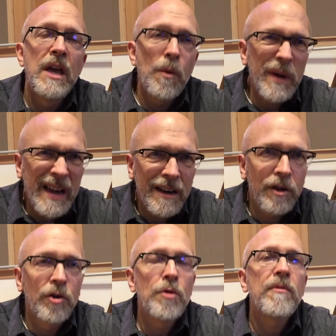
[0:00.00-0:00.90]
We got a
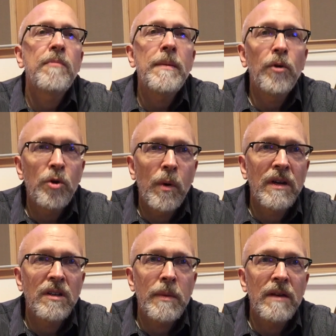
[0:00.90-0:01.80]
group of people who
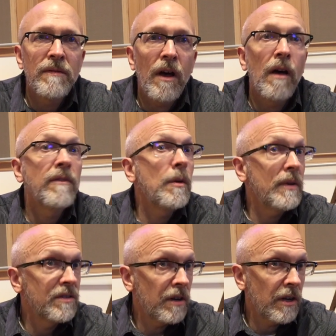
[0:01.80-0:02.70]
wanted to be involved and we
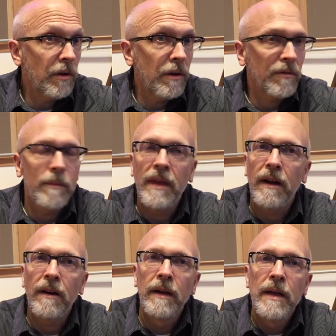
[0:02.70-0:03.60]
started going from there.